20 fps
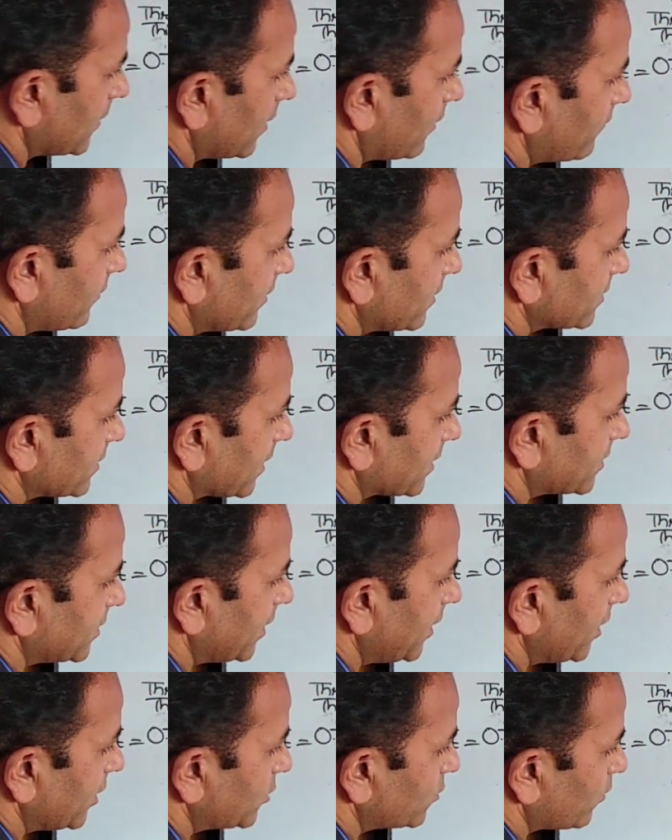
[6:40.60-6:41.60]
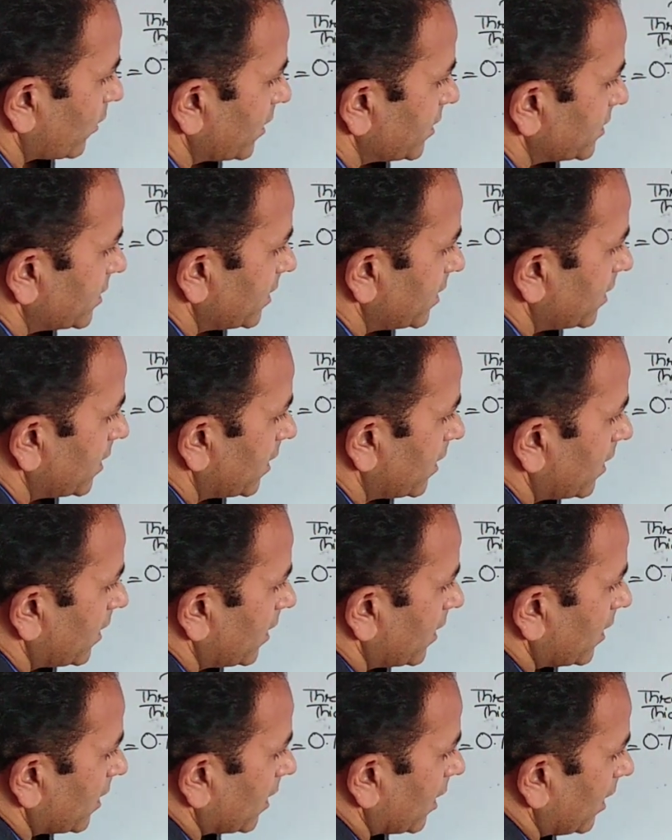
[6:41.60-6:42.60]
If it is exceeding 20
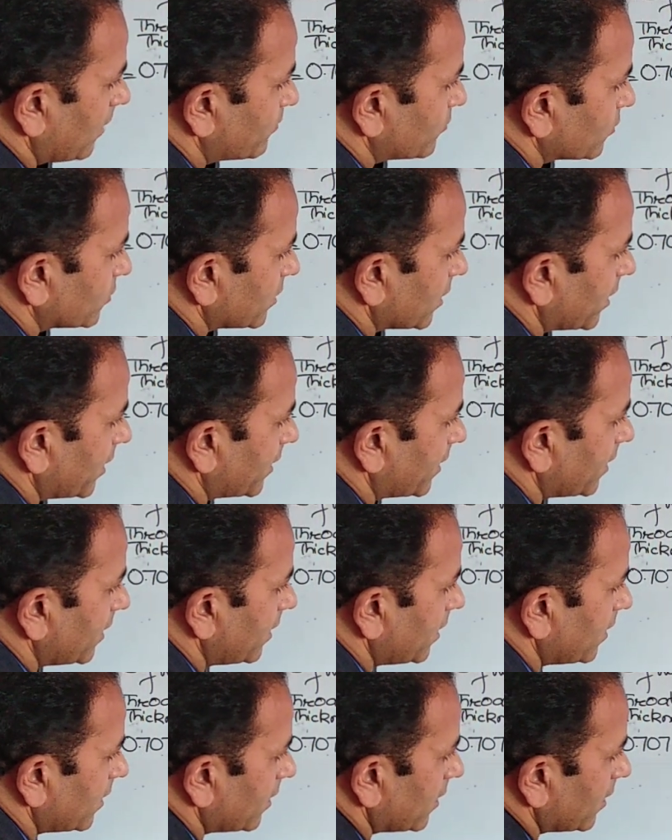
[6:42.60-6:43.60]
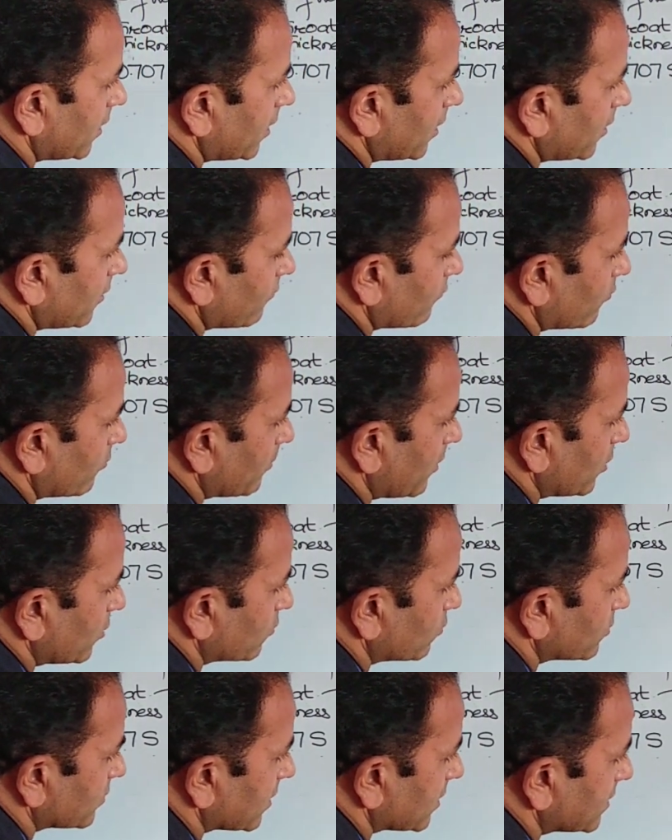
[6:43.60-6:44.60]
up to 30, we may
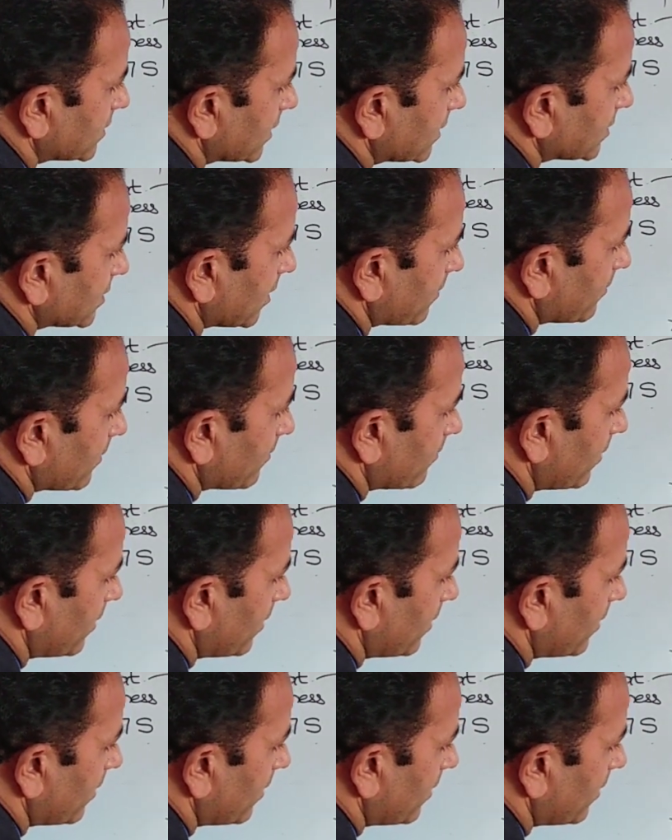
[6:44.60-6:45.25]
use 6 mm.